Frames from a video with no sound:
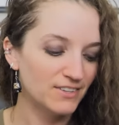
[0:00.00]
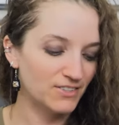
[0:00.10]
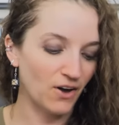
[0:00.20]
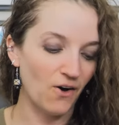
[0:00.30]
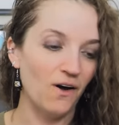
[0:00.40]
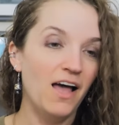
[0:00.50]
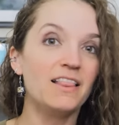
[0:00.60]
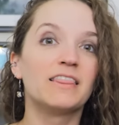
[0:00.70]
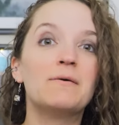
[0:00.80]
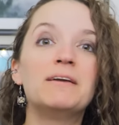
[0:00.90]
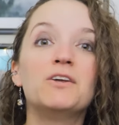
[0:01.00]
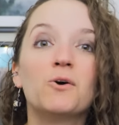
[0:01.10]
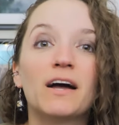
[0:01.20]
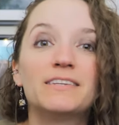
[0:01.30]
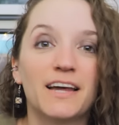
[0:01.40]
So let me
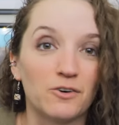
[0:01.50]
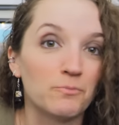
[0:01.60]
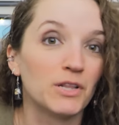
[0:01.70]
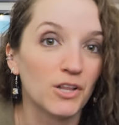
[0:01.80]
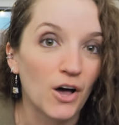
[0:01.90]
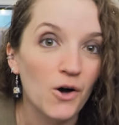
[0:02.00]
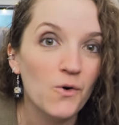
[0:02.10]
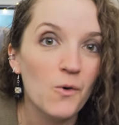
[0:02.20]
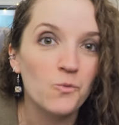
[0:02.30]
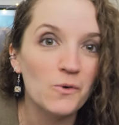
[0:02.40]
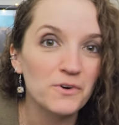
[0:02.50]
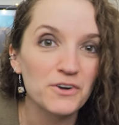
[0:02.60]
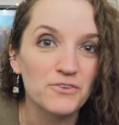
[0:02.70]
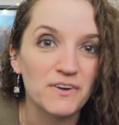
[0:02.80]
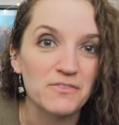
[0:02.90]
know down below, what were
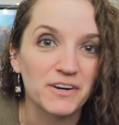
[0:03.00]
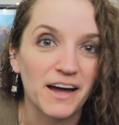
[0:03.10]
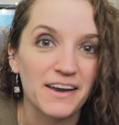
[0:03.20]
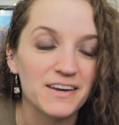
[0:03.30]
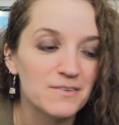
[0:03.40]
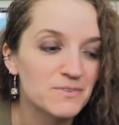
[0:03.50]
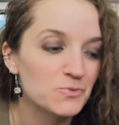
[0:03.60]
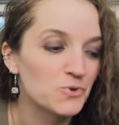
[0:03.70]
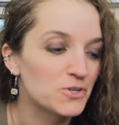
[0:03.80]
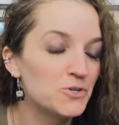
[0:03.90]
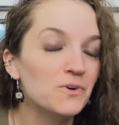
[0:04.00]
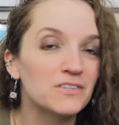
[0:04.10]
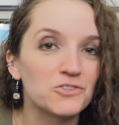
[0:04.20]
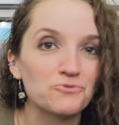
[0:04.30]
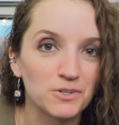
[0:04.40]
your favorite items? Were you
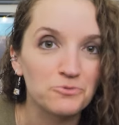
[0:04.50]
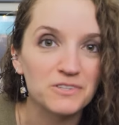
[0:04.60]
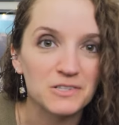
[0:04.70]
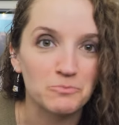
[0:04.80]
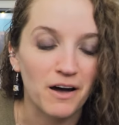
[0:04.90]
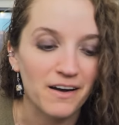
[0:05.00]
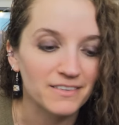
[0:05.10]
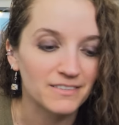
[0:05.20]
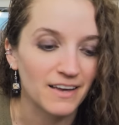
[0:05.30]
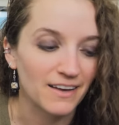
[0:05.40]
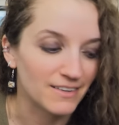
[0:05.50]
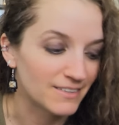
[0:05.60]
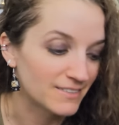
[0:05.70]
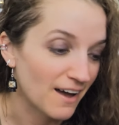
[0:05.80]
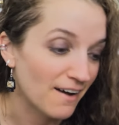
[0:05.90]
as thrilled with this box
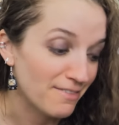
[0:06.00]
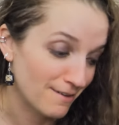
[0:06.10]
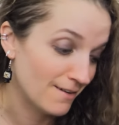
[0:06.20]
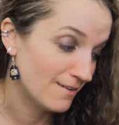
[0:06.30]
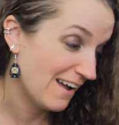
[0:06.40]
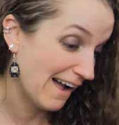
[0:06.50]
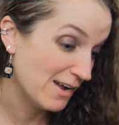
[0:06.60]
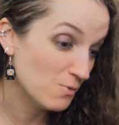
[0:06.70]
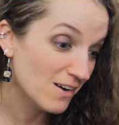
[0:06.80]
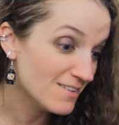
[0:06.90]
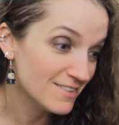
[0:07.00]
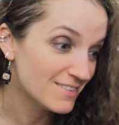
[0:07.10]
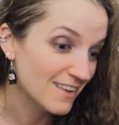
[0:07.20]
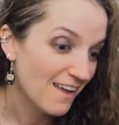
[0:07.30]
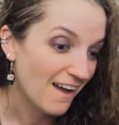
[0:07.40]
as I think I
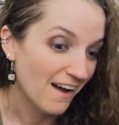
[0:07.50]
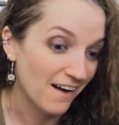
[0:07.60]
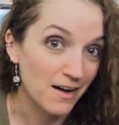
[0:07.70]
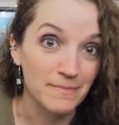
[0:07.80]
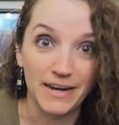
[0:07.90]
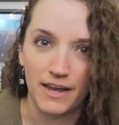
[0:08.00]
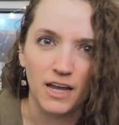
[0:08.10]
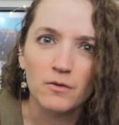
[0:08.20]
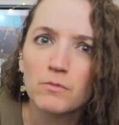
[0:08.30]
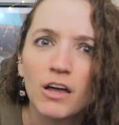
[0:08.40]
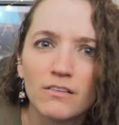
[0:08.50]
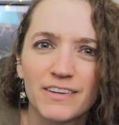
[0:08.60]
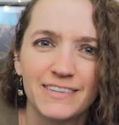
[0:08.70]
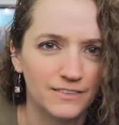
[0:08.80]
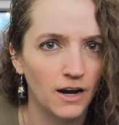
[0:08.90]
was and am?
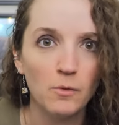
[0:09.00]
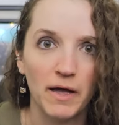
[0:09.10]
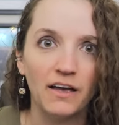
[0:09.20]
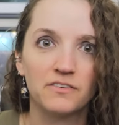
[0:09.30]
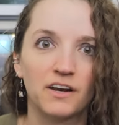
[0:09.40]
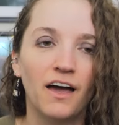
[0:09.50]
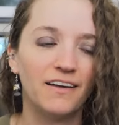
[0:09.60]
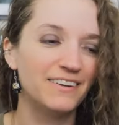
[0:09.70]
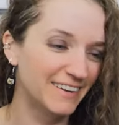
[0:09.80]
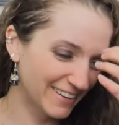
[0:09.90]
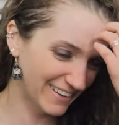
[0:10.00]
It's not past yet.